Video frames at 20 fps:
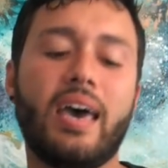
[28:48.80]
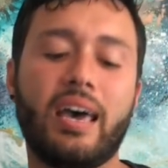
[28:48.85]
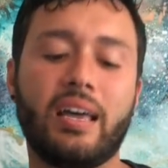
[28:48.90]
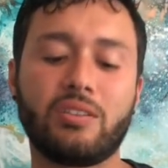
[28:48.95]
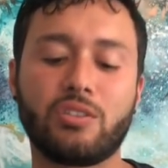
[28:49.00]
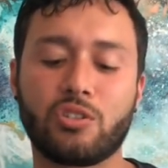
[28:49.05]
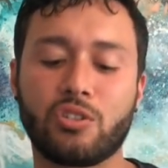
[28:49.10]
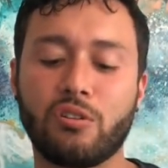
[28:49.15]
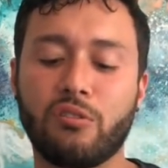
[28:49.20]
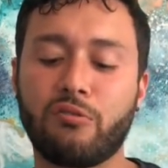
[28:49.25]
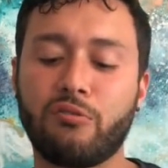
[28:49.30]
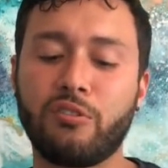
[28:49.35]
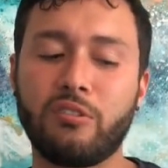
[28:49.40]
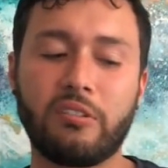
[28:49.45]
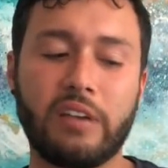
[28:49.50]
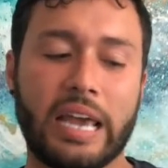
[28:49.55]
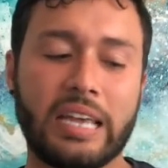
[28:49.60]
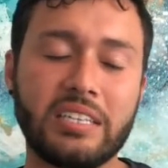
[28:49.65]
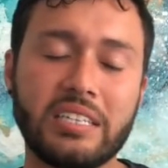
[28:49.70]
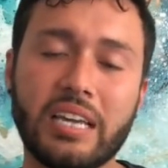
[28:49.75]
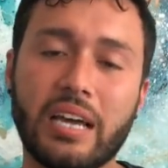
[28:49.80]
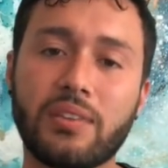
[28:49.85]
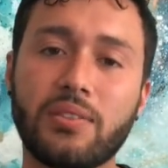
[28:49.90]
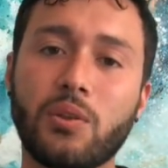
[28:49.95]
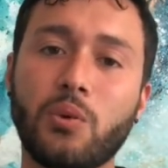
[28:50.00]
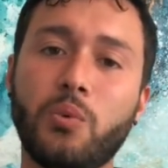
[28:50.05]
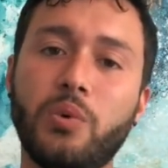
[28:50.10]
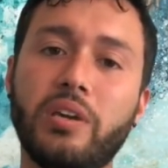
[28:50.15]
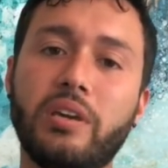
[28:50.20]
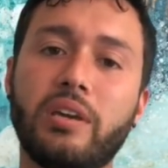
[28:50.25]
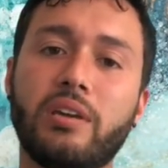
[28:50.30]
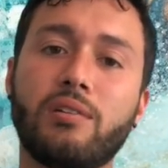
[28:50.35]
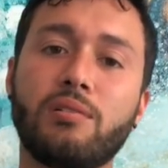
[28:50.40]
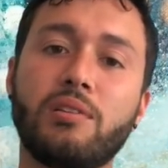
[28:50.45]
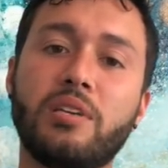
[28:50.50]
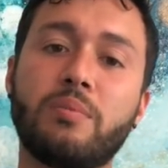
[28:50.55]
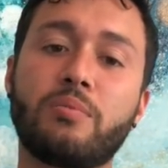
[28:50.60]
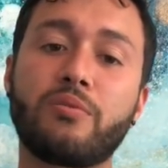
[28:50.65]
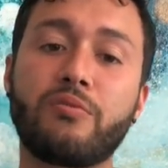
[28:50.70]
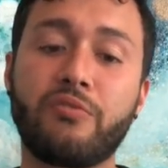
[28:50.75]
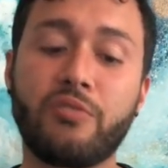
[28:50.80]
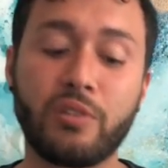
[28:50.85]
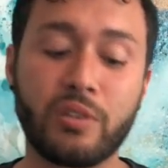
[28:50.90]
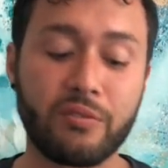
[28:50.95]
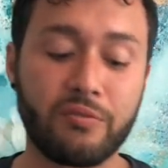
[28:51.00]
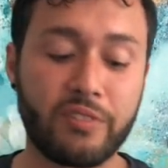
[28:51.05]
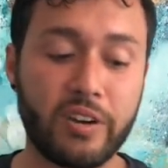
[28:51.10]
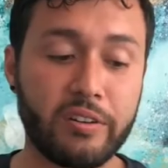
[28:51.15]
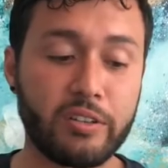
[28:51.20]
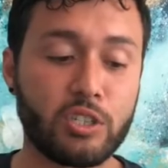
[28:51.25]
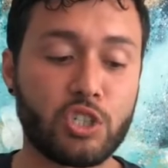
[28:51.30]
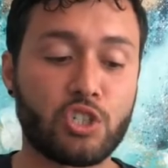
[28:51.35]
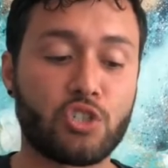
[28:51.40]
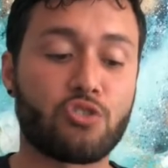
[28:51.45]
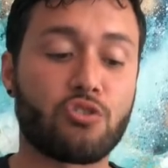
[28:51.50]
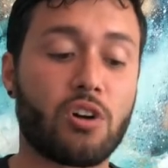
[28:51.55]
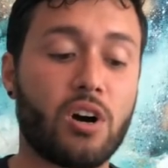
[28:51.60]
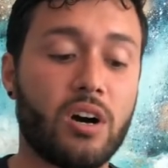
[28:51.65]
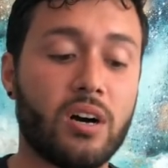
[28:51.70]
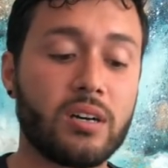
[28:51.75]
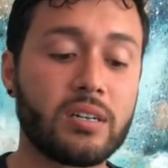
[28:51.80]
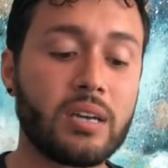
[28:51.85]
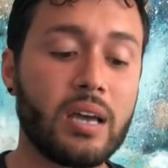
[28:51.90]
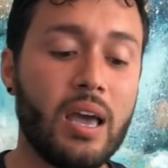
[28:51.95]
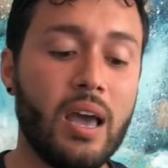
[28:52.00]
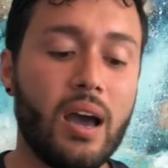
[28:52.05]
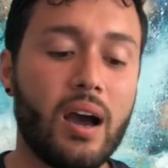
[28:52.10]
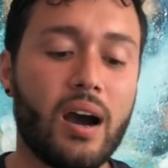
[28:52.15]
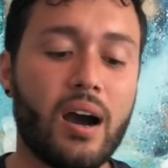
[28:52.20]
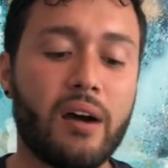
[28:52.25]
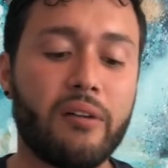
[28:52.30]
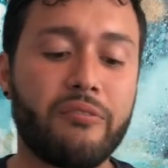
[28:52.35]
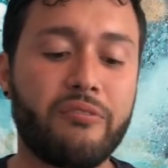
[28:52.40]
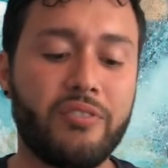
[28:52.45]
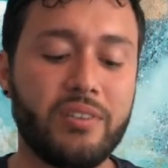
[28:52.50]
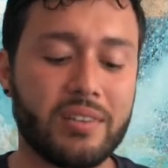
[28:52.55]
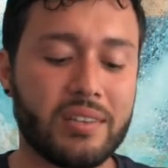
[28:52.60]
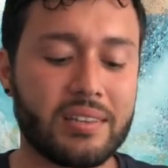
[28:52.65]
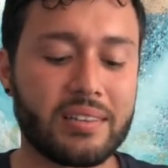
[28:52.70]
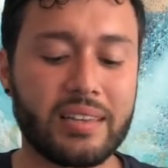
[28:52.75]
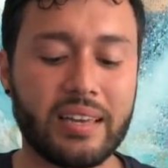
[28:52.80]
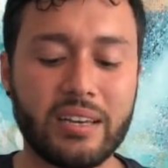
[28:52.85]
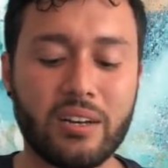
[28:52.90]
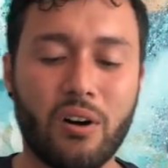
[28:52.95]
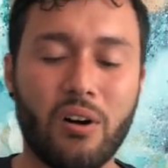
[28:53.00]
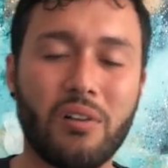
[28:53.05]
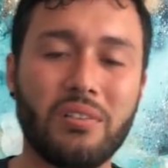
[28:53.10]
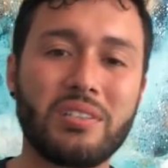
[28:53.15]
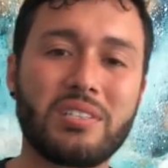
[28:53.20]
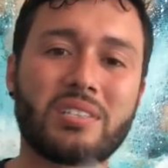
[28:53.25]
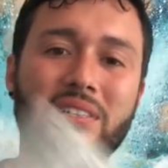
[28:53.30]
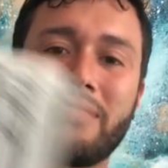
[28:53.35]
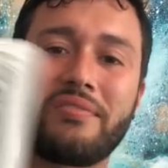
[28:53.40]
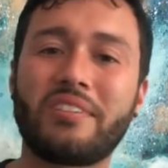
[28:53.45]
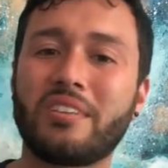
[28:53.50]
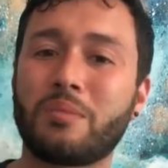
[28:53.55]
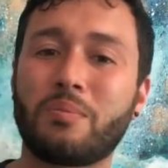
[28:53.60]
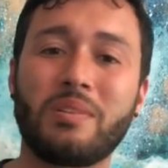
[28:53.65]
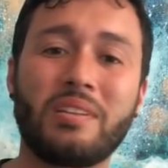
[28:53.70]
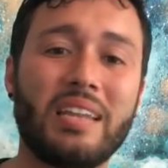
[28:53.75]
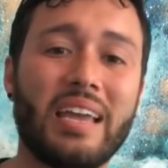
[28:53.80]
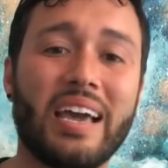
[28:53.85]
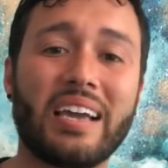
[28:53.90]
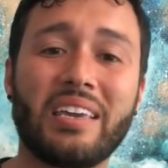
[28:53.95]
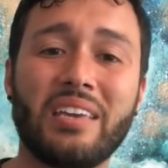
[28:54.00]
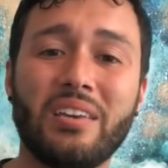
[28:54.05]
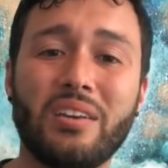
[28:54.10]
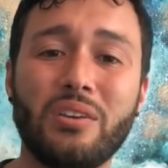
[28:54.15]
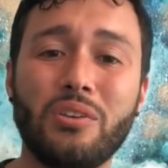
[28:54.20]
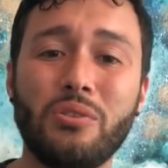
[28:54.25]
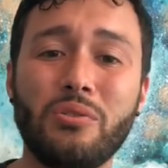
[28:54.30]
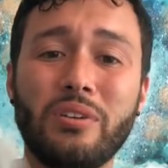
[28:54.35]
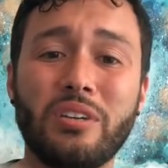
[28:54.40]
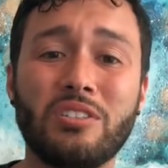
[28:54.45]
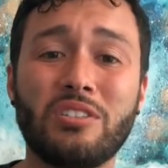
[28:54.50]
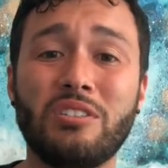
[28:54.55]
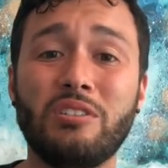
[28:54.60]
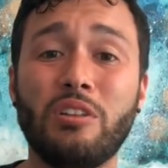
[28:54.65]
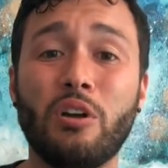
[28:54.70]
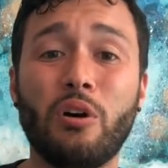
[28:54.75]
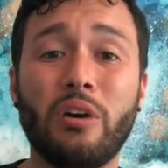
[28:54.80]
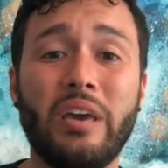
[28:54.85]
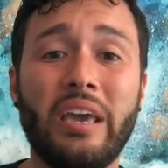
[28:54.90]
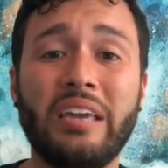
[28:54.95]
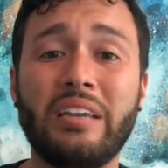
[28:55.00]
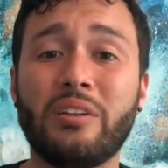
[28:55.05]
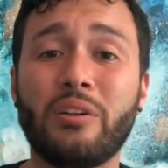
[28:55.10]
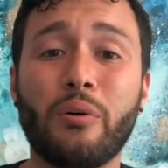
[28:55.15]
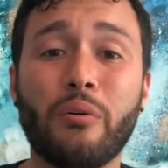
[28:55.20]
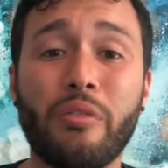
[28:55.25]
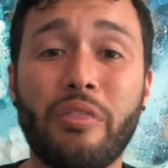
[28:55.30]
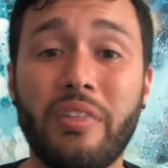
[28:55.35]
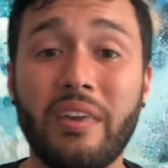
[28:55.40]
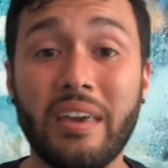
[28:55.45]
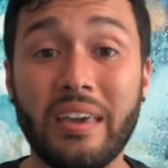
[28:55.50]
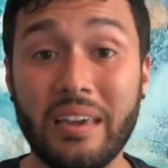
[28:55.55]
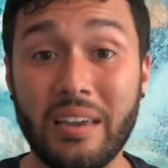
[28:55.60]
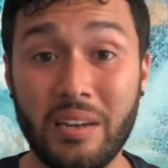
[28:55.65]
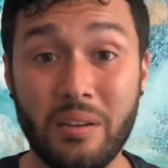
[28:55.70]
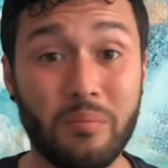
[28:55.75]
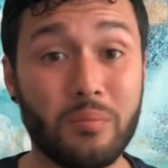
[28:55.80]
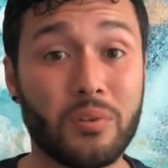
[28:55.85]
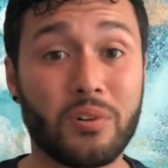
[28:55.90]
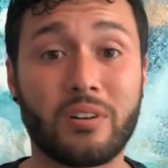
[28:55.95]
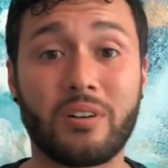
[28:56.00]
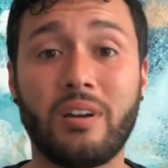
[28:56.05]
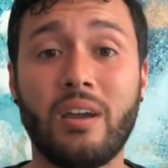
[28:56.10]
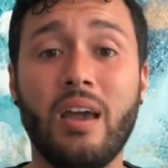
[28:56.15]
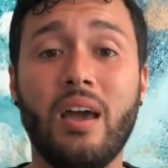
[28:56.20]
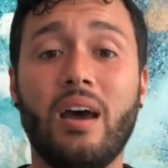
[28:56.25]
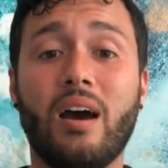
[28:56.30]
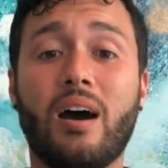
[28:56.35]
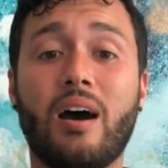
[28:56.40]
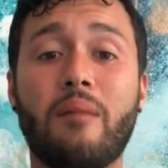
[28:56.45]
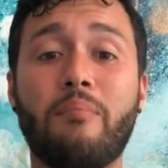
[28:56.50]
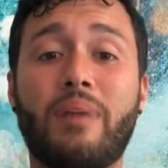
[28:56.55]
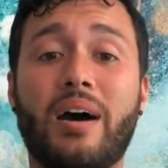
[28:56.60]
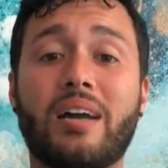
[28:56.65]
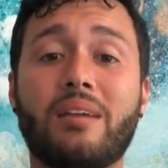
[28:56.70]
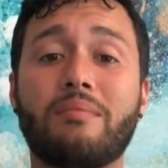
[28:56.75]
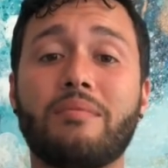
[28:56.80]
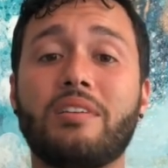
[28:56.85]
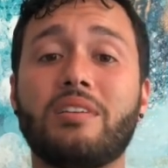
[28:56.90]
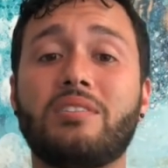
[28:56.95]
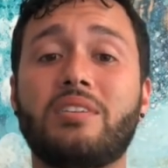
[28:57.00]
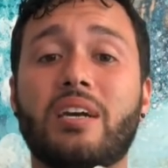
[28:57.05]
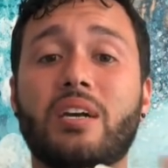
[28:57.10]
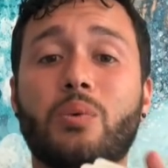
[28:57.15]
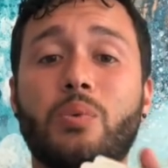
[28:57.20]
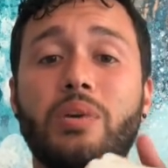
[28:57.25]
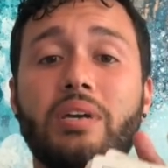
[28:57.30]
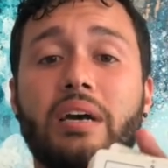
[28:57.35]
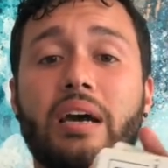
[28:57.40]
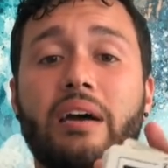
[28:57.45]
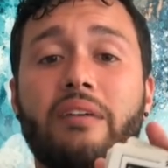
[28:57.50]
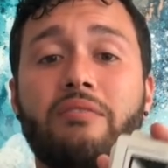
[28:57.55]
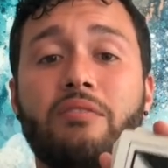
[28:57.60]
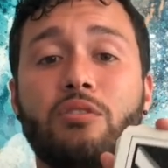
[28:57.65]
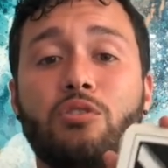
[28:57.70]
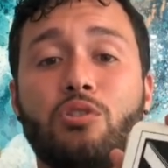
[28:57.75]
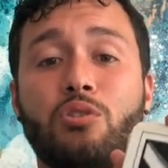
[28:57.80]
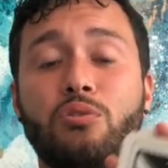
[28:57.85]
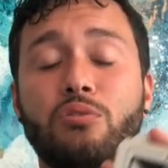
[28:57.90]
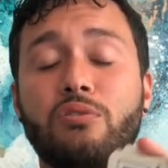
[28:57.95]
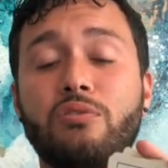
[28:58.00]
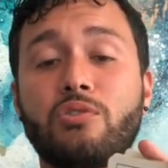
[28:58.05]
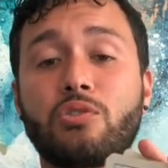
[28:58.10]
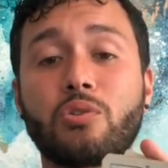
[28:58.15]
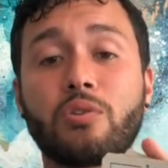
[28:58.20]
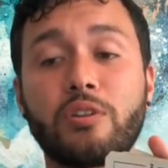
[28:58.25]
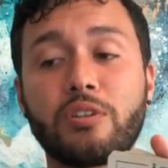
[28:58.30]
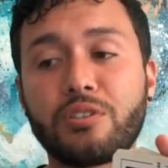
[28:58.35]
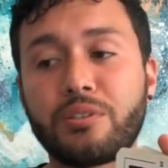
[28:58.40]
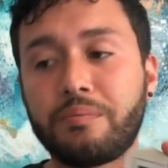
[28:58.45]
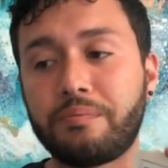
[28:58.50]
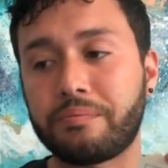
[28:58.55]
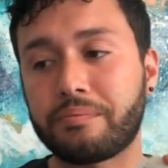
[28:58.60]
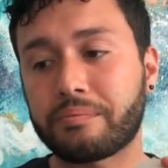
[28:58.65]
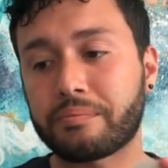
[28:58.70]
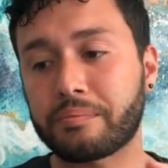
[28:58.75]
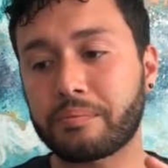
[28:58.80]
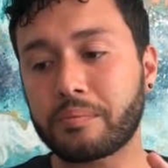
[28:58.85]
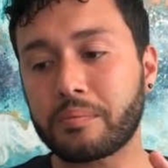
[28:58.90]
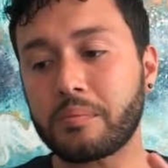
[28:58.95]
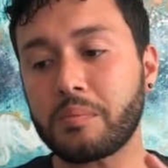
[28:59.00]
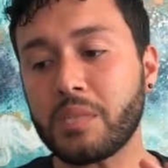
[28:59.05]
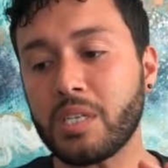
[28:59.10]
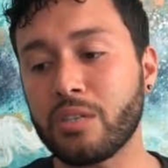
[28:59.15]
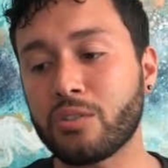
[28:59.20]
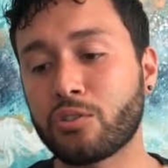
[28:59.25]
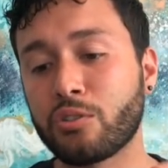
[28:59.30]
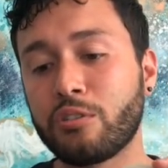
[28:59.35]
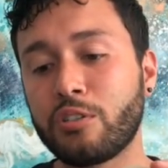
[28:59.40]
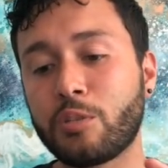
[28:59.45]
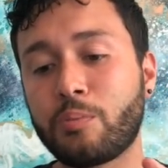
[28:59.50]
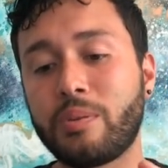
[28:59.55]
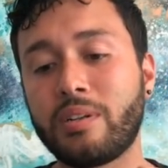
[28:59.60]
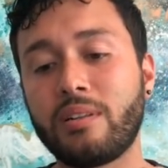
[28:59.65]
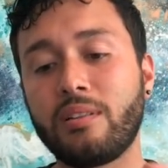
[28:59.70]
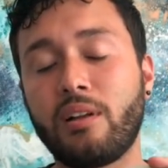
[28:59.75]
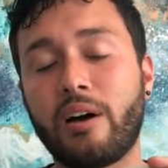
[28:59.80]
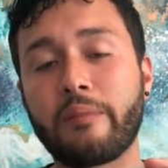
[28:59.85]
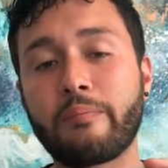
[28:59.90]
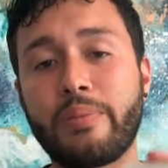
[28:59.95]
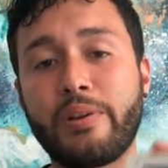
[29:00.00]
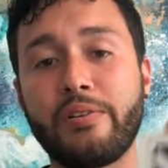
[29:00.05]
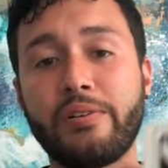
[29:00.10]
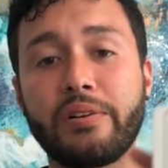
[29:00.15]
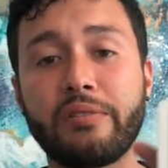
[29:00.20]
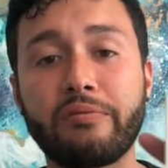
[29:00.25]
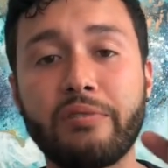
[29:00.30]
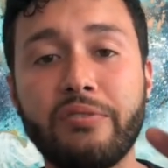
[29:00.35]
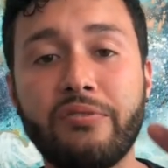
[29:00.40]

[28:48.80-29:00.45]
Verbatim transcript: And so ending out the week here, Libra, feeling very strong, uh, feeling like all this stuff that's been nagging at you is no ain't no thing anymore. Uh, bottom of the deck, we have the Two of Swords. So there's been a long period of